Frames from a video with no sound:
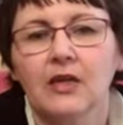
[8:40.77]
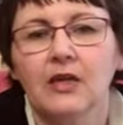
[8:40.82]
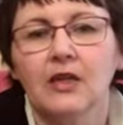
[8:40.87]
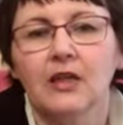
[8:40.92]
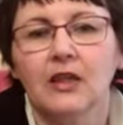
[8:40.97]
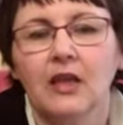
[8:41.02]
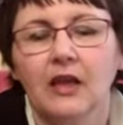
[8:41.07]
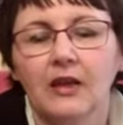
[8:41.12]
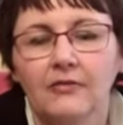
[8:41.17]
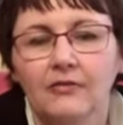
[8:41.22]

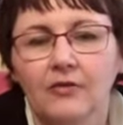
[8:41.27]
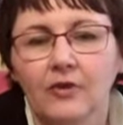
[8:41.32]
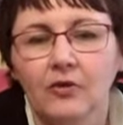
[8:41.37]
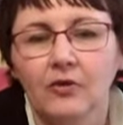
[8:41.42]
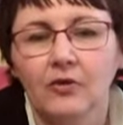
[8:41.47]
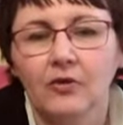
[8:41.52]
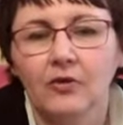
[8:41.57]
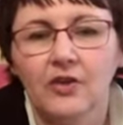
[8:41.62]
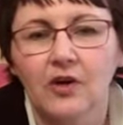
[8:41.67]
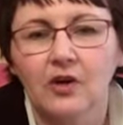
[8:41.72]
Life
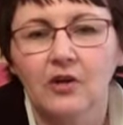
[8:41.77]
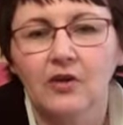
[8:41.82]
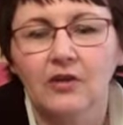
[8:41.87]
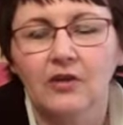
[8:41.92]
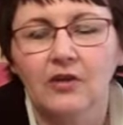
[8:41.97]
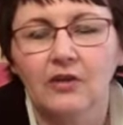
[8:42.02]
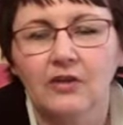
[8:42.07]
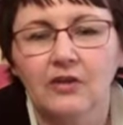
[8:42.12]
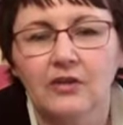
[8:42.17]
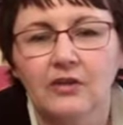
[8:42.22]
goes
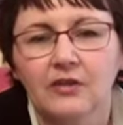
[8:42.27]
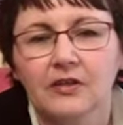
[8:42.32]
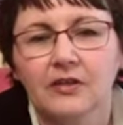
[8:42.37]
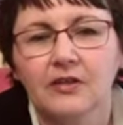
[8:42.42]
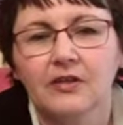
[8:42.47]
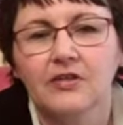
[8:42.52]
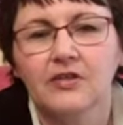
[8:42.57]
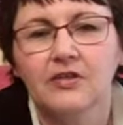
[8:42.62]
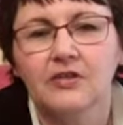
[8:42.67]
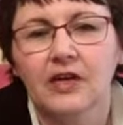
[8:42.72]
on.
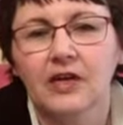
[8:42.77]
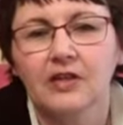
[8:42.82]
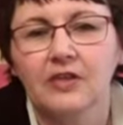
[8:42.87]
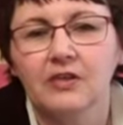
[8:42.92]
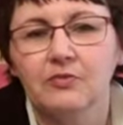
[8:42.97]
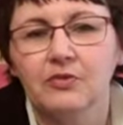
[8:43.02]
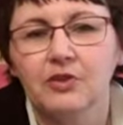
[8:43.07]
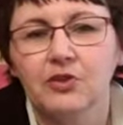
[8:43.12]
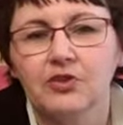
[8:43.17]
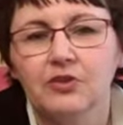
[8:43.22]
So that's
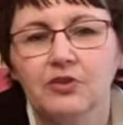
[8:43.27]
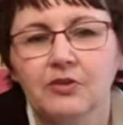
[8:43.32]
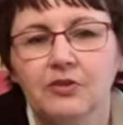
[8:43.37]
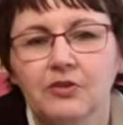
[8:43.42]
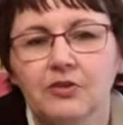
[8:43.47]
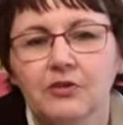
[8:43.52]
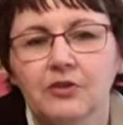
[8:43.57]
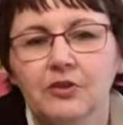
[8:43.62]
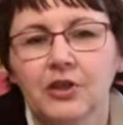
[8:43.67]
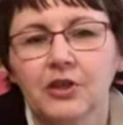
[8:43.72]
what you're
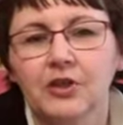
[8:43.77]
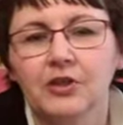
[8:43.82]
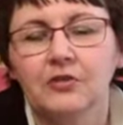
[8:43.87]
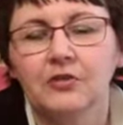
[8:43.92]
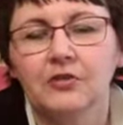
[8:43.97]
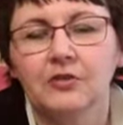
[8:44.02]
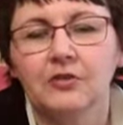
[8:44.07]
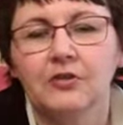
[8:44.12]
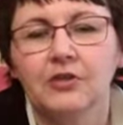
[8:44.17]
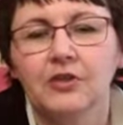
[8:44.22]
learning. You're
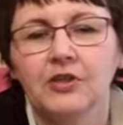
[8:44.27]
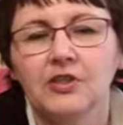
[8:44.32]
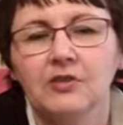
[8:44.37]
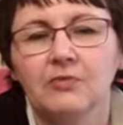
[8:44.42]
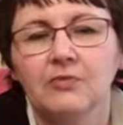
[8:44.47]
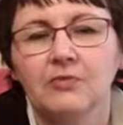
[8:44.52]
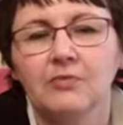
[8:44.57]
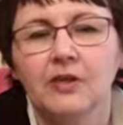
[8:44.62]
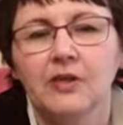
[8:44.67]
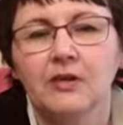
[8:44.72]
learning to
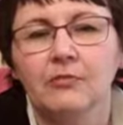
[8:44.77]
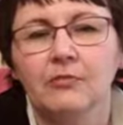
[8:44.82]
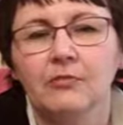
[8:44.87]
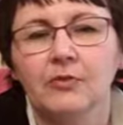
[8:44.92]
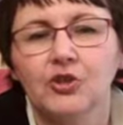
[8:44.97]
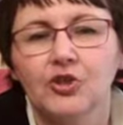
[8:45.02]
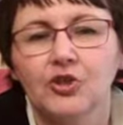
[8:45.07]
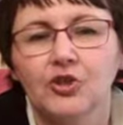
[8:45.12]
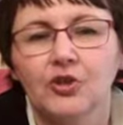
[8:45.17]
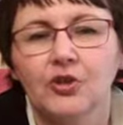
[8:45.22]
be
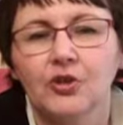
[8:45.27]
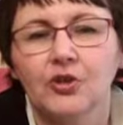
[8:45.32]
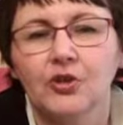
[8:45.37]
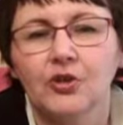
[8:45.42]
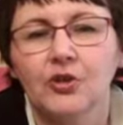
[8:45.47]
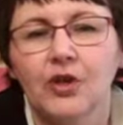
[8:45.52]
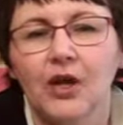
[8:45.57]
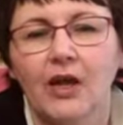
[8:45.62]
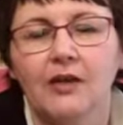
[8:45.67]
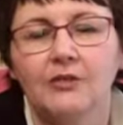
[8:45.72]

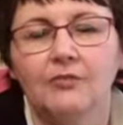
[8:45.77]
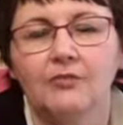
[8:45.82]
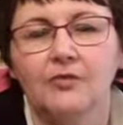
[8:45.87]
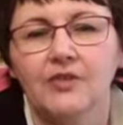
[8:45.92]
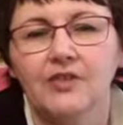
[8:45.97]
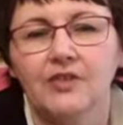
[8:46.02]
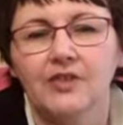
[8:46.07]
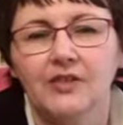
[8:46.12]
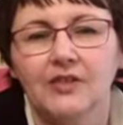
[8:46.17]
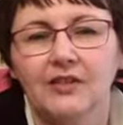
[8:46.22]
mature and
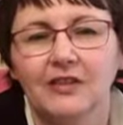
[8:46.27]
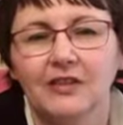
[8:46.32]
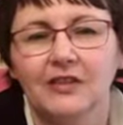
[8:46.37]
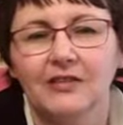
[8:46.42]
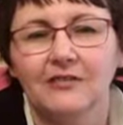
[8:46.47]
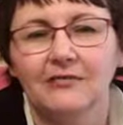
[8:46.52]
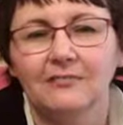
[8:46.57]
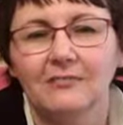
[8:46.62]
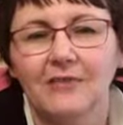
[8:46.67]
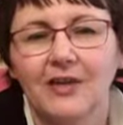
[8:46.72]
resilient.
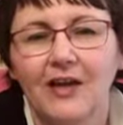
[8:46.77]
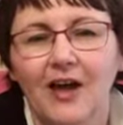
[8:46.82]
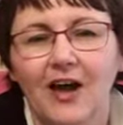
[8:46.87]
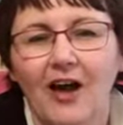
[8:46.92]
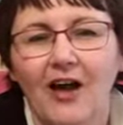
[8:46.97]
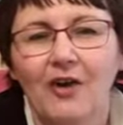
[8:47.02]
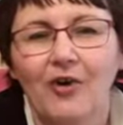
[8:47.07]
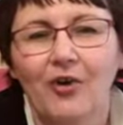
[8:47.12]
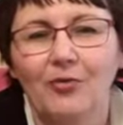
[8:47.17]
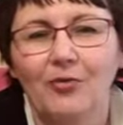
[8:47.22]

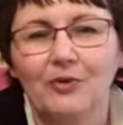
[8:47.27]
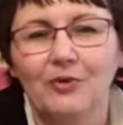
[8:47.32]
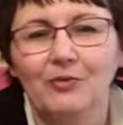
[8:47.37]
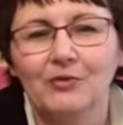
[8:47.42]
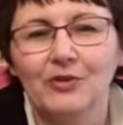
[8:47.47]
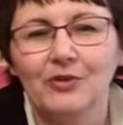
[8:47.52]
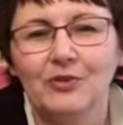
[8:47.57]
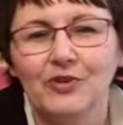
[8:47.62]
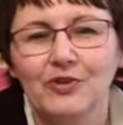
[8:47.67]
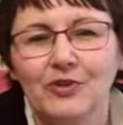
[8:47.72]
I hope you
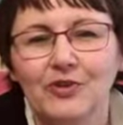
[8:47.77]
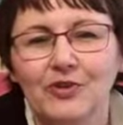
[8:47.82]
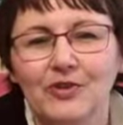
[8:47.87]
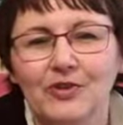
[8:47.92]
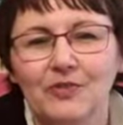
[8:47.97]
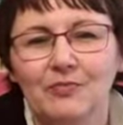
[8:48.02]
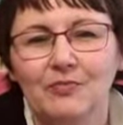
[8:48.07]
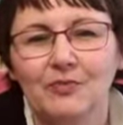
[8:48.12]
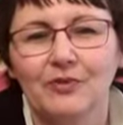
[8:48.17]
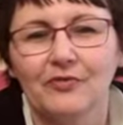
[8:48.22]
enjoyed
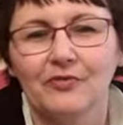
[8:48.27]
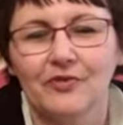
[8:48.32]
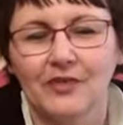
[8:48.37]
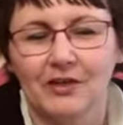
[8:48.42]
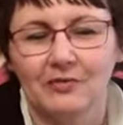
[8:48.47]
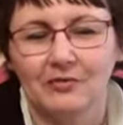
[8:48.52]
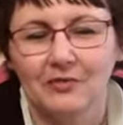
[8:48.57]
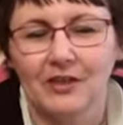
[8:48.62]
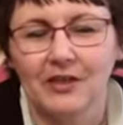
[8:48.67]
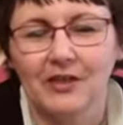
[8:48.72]
this birthday
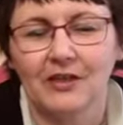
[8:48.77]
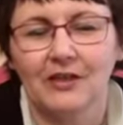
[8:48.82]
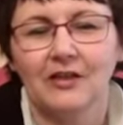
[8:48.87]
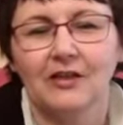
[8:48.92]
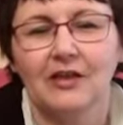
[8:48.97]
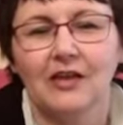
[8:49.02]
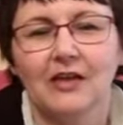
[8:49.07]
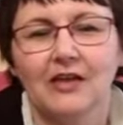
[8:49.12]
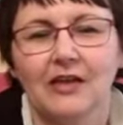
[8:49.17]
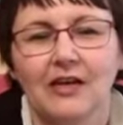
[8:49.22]
reading,
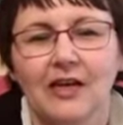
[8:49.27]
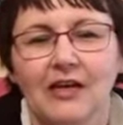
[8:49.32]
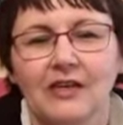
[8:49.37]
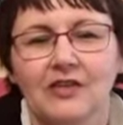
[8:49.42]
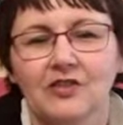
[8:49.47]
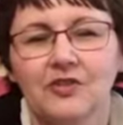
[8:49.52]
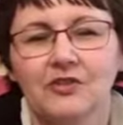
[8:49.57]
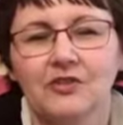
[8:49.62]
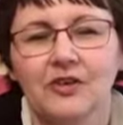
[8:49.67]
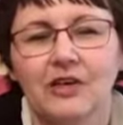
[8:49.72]

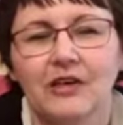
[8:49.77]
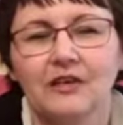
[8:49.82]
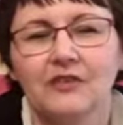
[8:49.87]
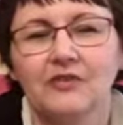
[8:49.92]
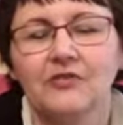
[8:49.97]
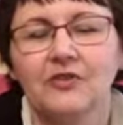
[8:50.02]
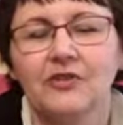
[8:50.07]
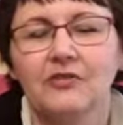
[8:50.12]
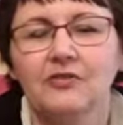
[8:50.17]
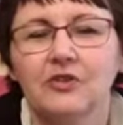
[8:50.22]
Cancer, and
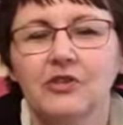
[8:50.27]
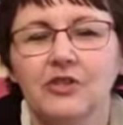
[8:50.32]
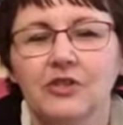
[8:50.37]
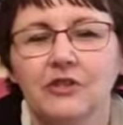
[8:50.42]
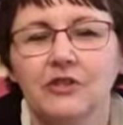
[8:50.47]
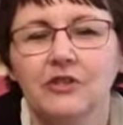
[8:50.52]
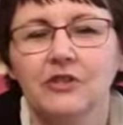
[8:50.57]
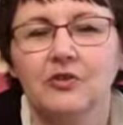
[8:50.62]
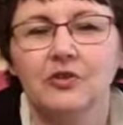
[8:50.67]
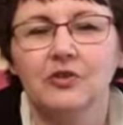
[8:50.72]
if you
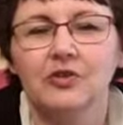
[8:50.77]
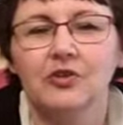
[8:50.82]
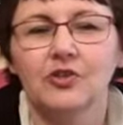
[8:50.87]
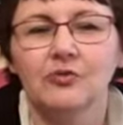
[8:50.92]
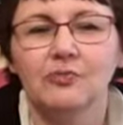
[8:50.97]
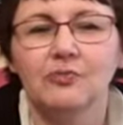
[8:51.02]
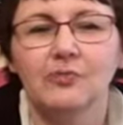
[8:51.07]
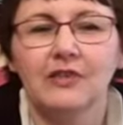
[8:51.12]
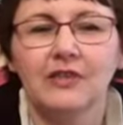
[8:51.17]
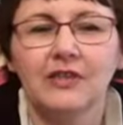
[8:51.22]
did, could you
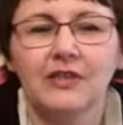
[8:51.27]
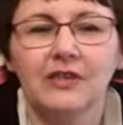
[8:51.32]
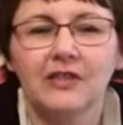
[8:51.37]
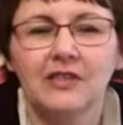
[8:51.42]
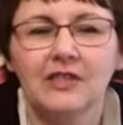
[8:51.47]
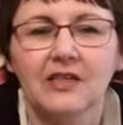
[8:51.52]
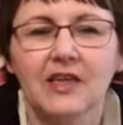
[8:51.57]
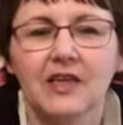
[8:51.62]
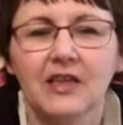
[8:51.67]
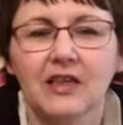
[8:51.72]

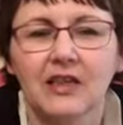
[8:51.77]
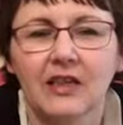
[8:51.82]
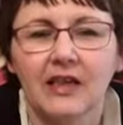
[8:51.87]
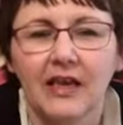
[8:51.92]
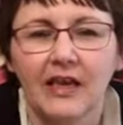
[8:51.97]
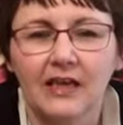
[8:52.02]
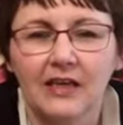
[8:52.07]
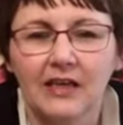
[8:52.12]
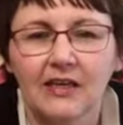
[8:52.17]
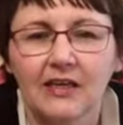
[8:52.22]
please
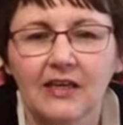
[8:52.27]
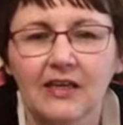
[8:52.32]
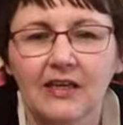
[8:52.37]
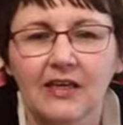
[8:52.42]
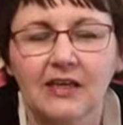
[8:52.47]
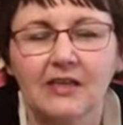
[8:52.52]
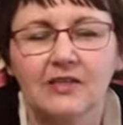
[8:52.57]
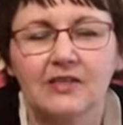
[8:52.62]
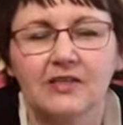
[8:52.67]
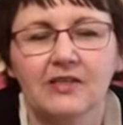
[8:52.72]
like
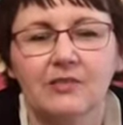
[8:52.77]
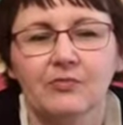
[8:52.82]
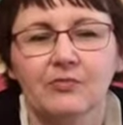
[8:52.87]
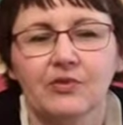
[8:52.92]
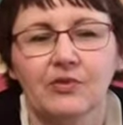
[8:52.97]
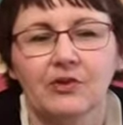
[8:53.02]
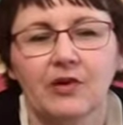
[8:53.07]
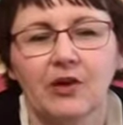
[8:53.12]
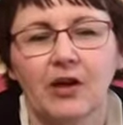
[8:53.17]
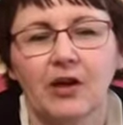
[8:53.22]
and
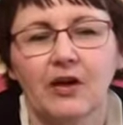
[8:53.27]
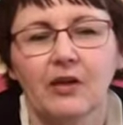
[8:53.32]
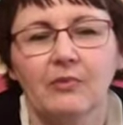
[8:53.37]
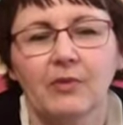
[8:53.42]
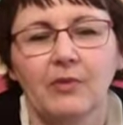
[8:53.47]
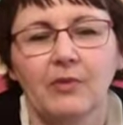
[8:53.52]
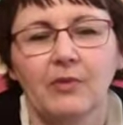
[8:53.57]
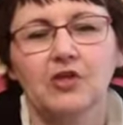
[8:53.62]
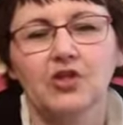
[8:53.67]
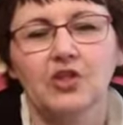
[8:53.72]
subscribe
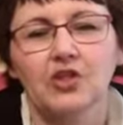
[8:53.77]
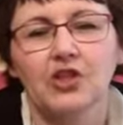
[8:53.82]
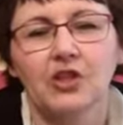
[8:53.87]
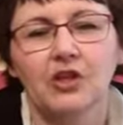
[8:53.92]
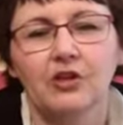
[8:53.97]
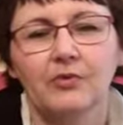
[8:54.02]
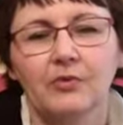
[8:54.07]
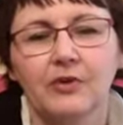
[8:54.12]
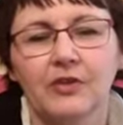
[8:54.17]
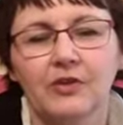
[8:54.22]
and
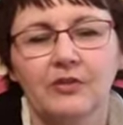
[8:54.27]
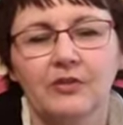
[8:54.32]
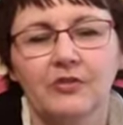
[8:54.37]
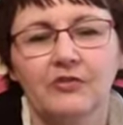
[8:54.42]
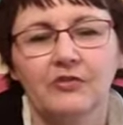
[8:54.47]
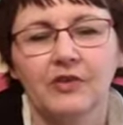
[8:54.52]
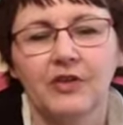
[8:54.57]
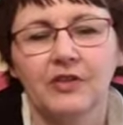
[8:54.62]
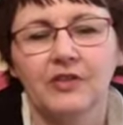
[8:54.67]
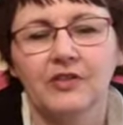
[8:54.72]
share with your
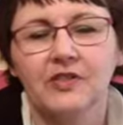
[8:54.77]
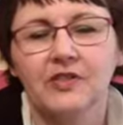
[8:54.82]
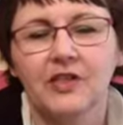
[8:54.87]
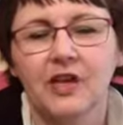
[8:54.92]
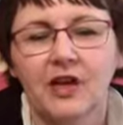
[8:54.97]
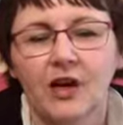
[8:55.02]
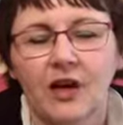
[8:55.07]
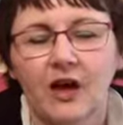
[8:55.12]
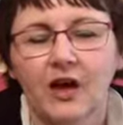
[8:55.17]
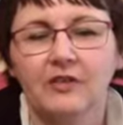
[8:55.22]
friends?
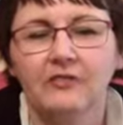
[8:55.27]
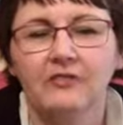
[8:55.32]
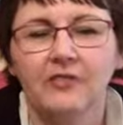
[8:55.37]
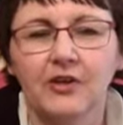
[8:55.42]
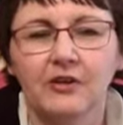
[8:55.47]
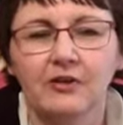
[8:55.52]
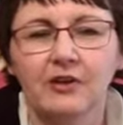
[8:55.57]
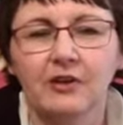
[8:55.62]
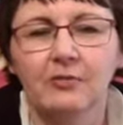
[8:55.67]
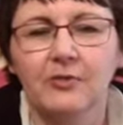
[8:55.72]
I'd
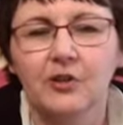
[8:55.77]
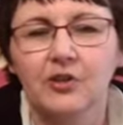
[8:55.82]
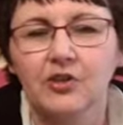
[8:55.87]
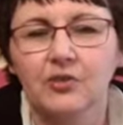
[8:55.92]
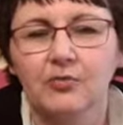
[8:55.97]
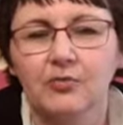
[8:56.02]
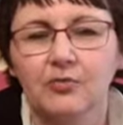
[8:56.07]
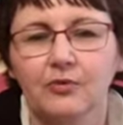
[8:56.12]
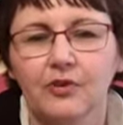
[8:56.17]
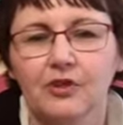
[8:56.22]
very much
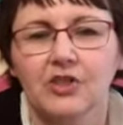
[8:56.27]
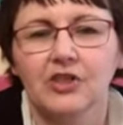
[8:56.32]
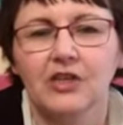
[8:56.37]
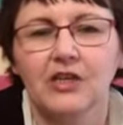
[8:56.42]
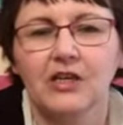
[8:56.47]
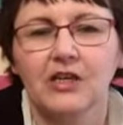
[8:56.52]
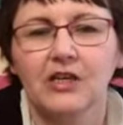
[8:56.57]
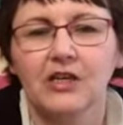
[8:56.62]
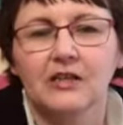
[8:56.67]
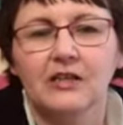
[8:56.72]

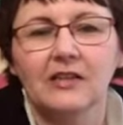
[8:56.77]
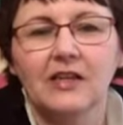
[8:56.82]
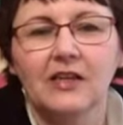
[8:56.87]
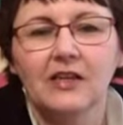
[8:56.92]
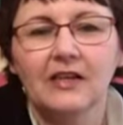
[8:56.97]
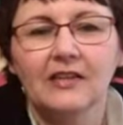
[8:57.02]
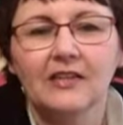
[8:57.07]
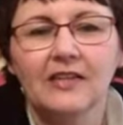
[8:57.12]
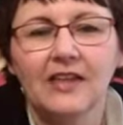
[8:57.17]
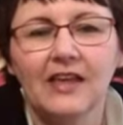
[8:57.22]
appreciate it.
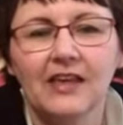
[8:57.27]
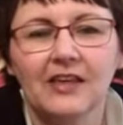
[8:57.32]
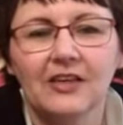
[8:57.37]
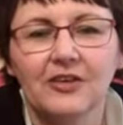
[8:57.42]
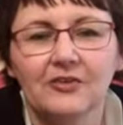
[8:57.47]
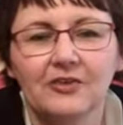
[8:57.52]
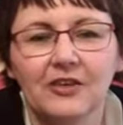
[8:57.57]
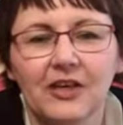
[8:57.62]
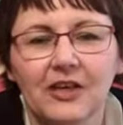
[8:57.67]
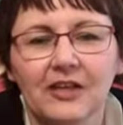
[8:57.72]
Thank
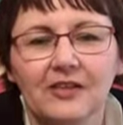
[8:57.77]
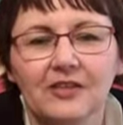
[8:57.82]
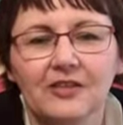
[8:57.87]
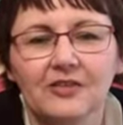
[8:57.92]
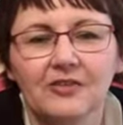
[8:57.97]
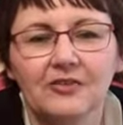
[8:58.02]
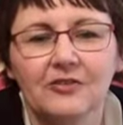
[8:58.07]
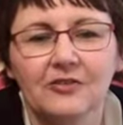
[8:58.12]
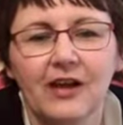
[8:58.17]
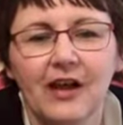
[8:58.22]
you,
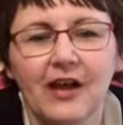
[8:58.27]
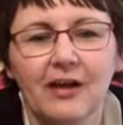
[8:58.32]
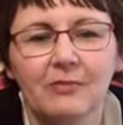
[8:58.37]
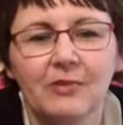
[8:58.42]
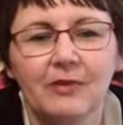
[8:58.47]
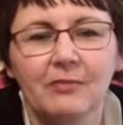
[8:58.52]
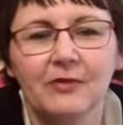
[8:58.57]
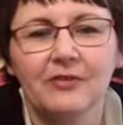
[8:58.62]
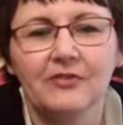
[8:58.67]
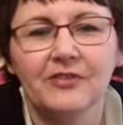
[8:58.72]
Cancer. Happy
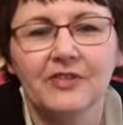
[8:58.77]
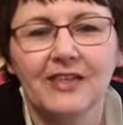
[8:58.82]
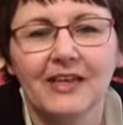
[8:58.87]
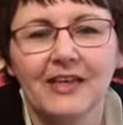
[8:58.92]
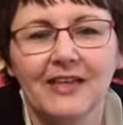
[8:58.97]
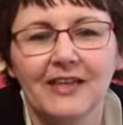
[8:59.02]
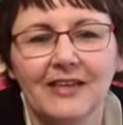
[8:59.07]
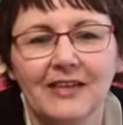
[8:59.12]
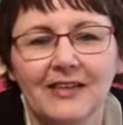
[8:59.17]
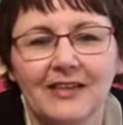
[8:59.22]

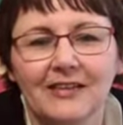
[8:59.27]
birthday!